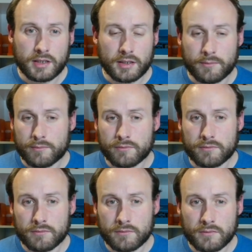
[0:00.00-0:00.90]

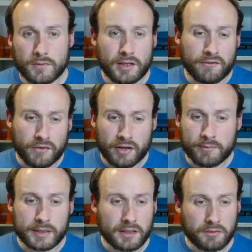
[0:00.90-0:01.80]
5
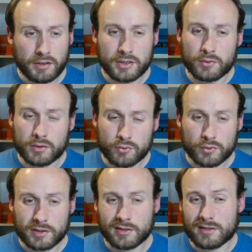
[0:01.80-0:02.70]
mana 3/2 that
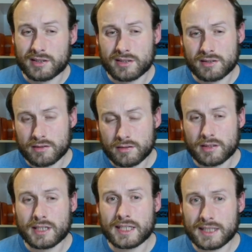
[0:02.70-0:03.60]
draws a card is
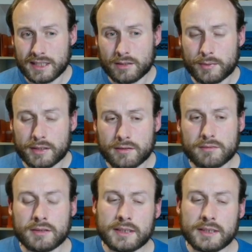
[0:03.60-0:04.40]
a little bit